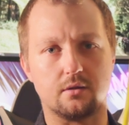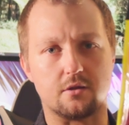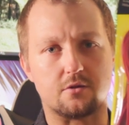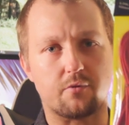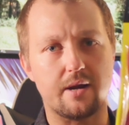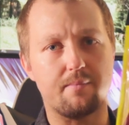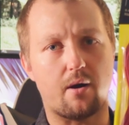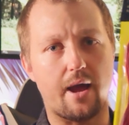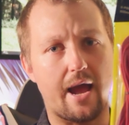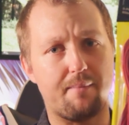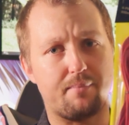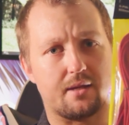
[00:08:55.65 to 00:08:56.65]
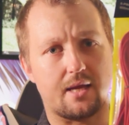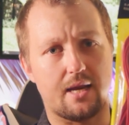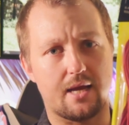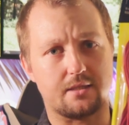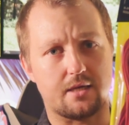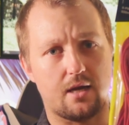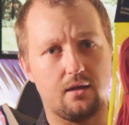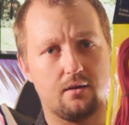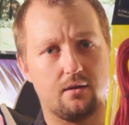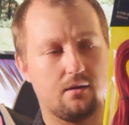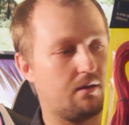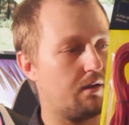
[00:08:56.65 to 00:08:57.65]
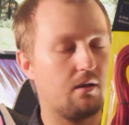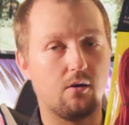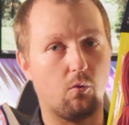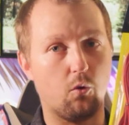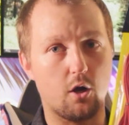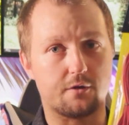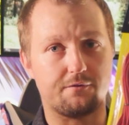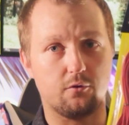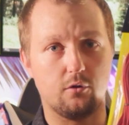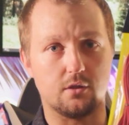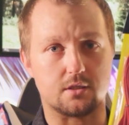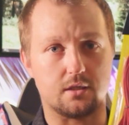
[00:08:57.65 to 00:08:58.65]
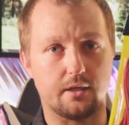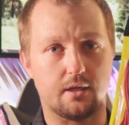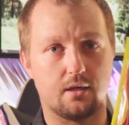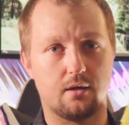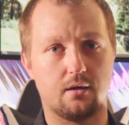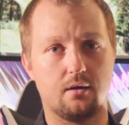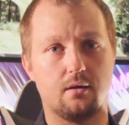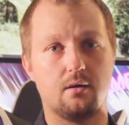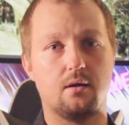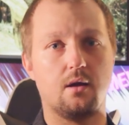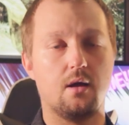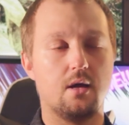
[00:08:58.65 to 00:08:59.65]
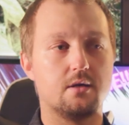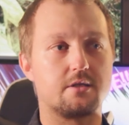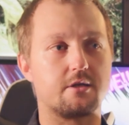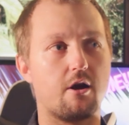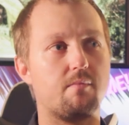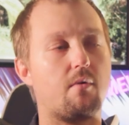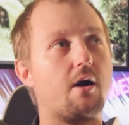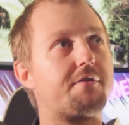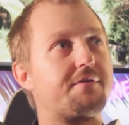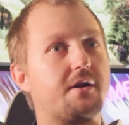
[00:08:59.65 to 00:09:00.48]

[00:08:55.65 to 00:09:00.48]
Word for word: the 3x8 pin connector, worked flawlessly. So my